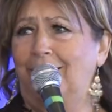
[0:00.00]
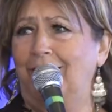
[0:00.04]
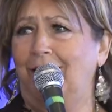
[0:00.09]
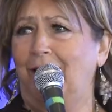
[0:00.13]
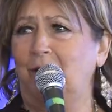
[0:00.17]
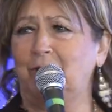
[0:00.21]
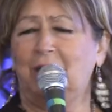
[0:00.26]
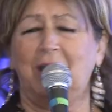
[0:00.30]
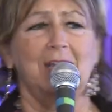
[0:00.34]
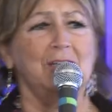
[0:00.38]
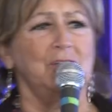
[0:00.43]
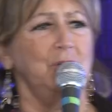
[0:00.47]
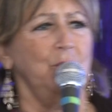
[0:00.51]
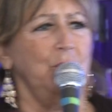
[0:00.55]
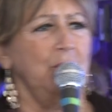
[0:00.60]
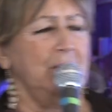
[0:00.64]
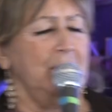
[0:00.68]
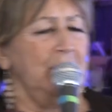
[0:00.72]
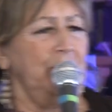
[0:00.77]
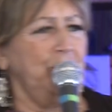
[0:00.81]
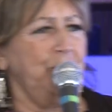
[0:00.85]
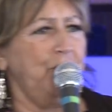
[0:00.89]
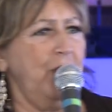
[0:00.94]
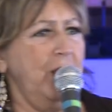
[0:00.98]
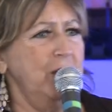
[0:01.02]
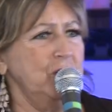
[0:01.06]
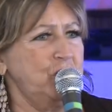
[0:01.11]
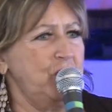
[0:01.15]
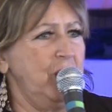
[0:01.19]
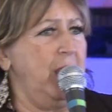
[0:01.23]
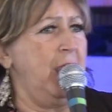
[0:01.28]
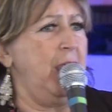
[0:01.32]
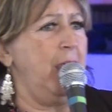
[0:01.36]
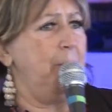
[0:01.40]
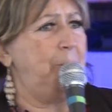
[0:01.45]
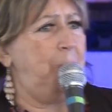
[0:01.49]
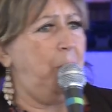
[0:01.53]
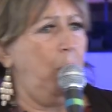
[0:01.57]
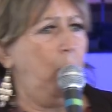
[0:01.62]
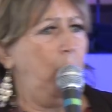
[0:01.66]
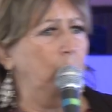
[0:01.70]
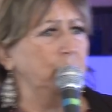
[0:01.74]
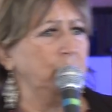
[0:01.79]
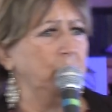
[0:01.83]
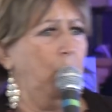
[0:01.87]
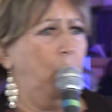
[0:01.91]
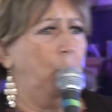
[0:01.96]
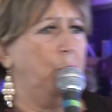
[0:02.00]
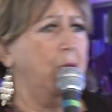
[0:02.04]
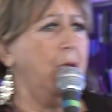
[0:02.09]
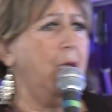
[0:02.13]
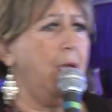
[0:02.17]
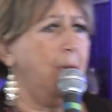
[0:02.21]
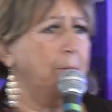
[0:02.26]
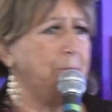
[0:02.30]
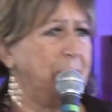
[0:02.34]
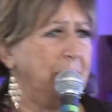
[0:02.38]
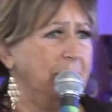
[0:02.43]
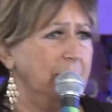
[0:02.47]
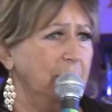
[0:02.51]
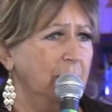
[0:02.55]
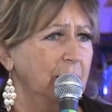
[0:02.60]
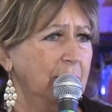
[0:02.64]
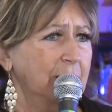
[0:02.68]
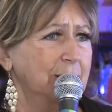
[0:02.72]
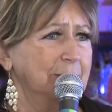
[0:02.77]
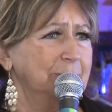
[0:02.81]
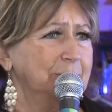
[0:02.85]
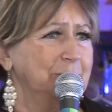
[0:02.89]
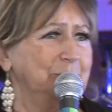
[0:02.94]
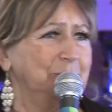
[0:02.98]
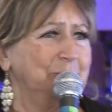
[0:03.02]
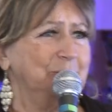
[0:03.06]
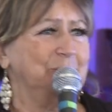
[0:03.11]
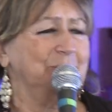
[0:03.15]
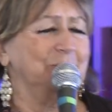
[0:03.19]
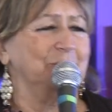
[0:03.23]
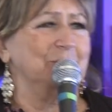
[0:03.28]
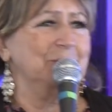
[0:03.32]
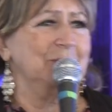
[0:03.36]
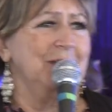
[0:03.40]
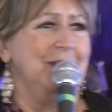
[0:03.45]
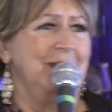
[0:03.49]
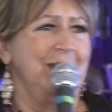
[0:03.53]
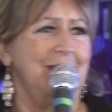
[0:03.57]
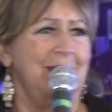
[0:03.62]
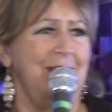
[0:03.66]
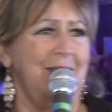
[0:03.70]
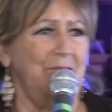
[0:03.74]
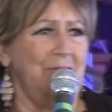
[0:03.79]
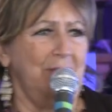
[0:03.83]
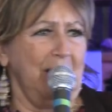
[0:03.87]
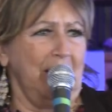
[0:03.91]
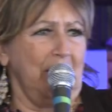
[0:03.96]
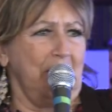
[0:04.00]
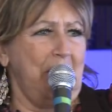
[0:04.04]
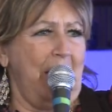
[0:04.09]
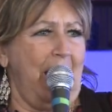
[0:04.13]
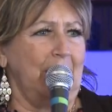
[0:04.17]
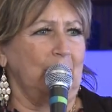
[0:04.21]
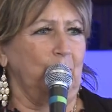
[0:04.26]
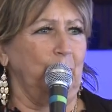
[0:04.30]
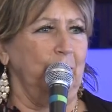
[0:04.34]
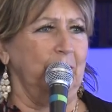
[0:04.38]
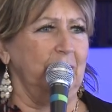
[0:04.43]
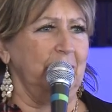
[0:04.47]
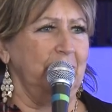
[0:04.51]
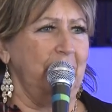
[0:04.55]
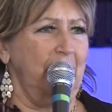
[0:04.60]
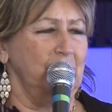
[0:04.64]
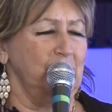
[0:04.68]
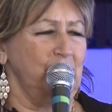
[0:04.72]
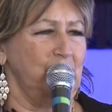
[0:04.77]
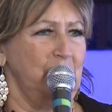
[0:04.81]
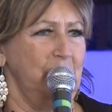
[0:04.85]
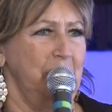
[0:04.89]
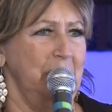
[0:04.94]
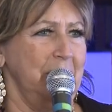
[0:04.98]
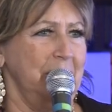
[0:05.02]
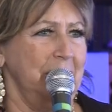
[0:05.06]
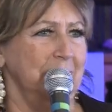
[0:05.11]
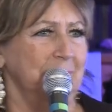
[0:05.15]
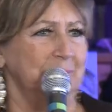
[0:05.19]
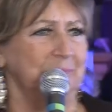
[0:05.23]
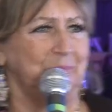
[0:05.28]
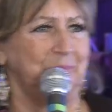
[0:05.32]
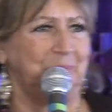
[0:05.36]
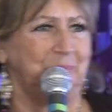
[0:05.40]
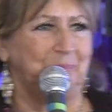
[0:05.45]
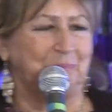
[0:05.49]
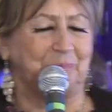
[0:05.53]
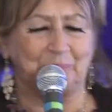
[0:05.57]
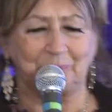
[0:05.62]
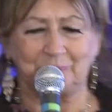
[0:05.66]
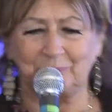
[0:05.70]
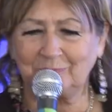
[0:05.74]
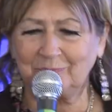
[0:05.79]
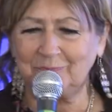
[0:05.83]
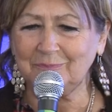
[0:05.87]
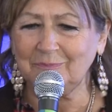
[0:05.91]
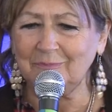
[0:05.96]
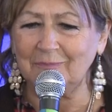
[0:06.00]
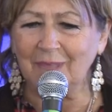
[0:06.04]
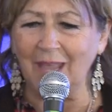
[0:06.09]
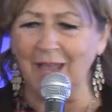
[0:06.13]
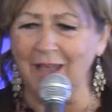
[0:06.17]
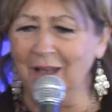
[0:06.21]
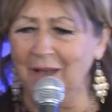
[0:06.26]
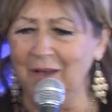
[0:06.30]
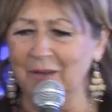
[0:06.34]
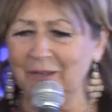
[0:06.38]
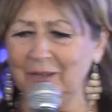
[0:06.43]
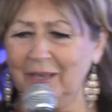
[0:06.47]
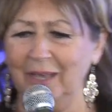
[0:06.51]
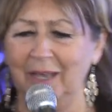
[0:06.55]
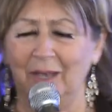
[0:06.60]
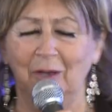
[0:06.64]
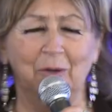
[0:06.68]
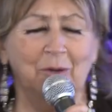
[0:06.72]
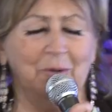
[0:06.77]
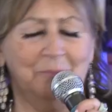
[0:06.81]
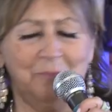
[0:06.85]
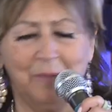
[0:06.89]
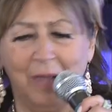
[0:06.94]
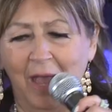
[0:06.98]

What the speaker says: Okay, do it in French. Hip, ho, yo, hip. Everything backward, there she be. Okay, all